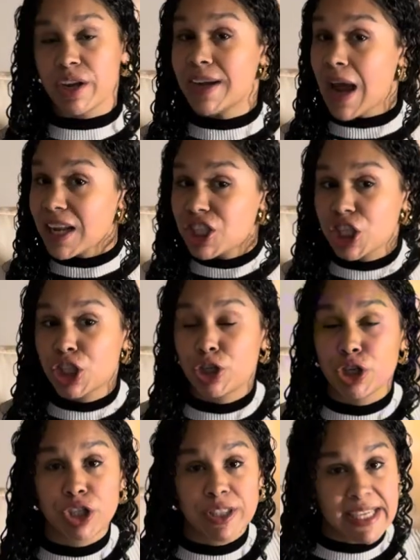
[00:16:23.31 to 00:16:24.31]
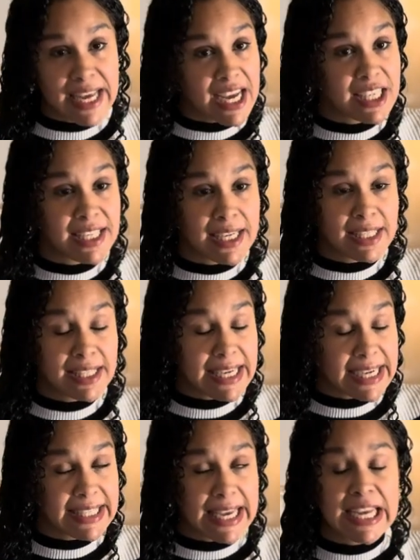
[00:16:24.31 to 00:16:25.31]
not just your
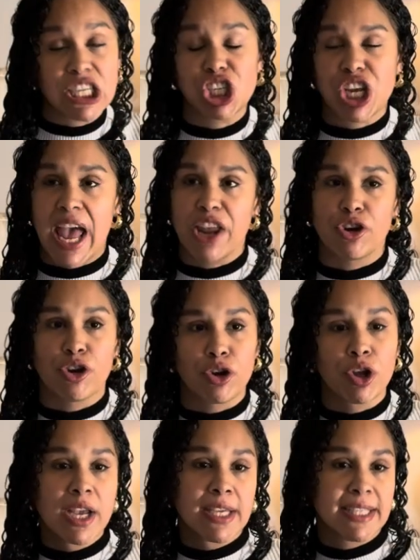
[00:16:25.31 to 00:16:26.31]
TSH and your